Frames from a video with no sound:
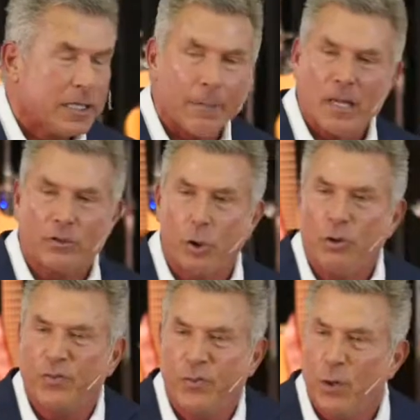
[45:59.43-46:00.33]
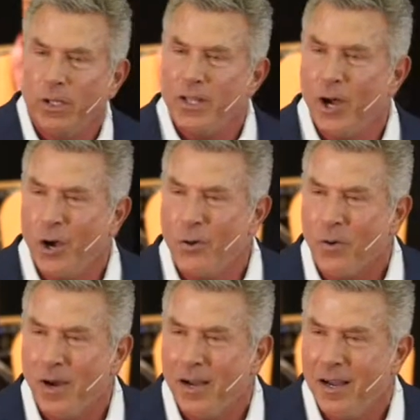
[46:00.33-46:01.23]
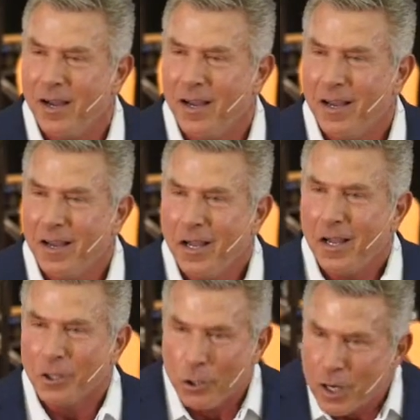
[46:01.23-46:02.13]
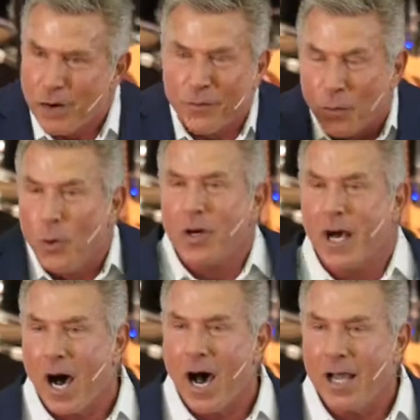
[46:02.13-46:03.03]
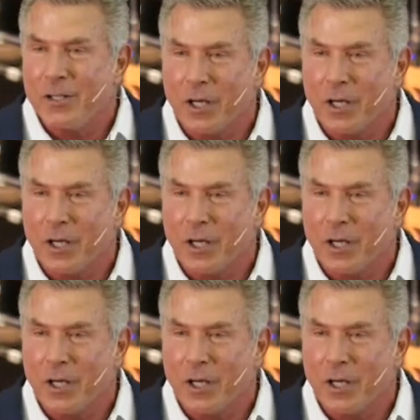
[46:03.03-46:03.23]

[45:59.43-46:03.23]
That means who's fooling who? You're going to fool God.